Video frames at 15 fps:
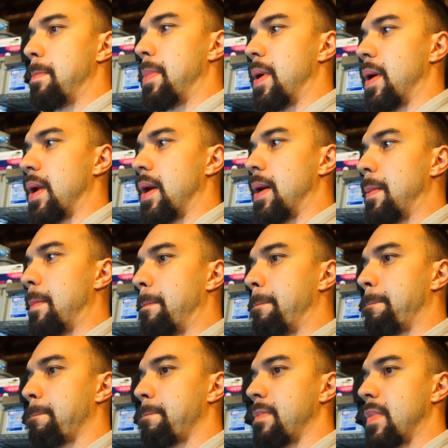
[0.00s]
but
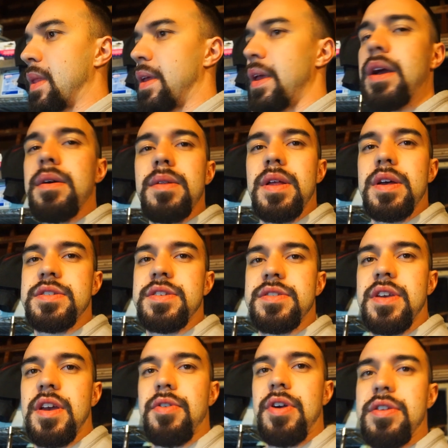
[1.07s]
yeah, let's
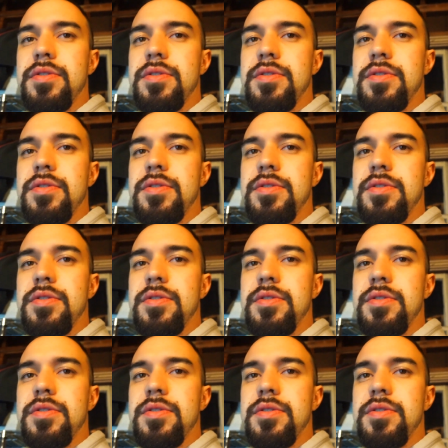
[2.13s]
just get right